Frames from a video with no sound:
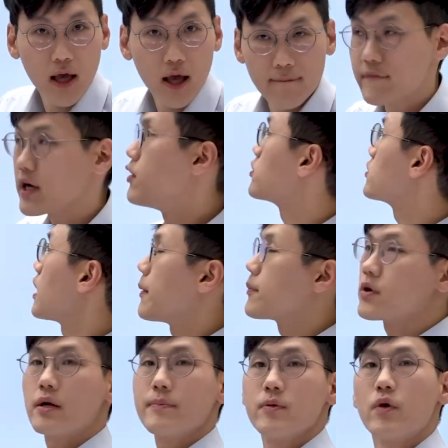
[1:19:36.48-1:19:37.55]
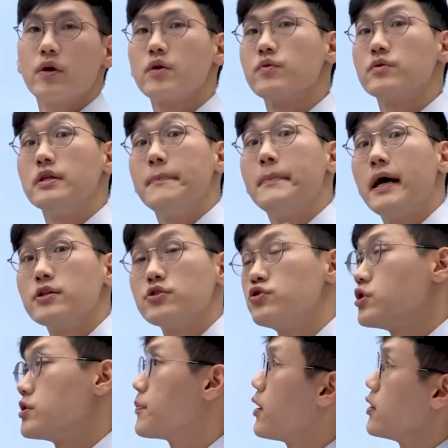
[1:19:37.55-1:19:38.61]
Very good. I'm going to be working with the
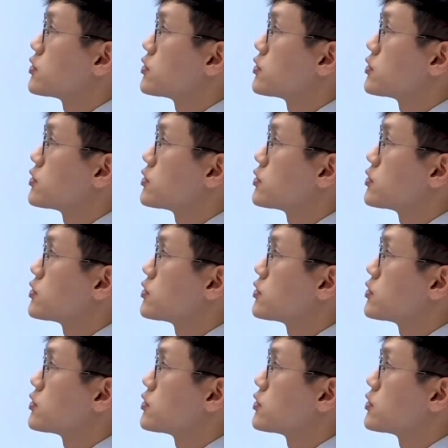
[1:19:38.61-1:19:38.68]
imaginary part.